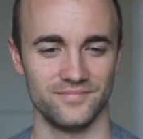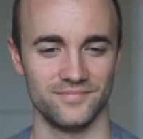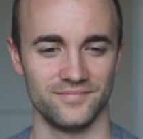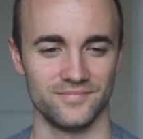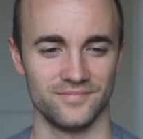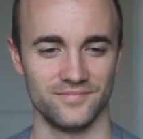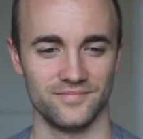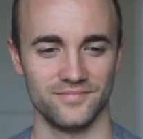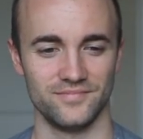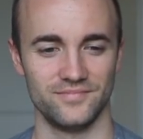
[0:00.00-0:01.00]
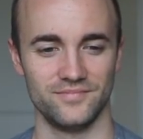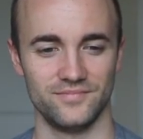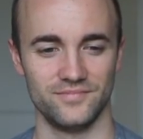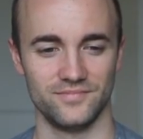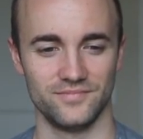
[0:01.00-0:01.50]

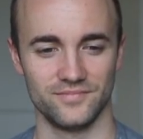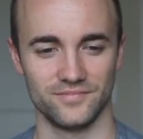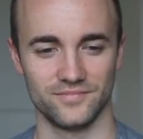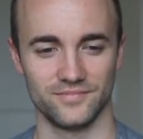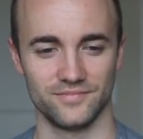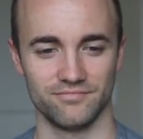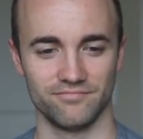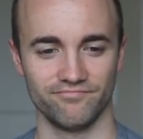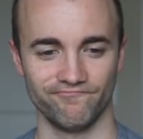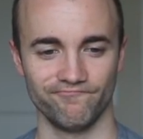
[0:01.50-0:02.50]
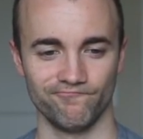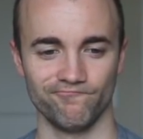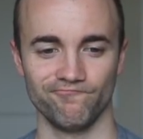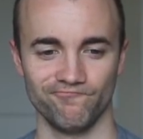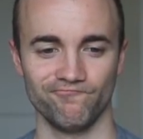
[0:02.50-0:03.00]

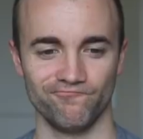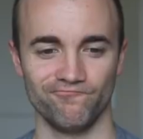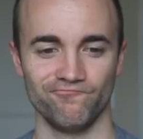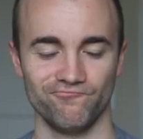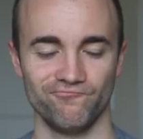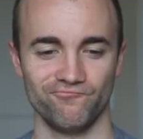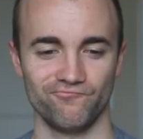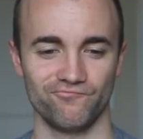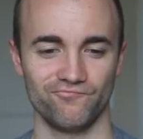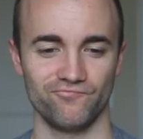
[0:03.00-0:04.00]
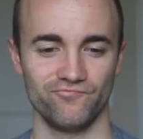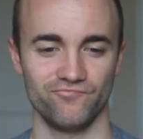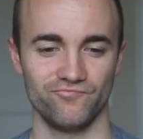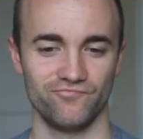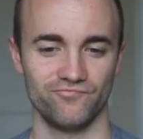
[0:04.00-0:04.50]
(not speaking)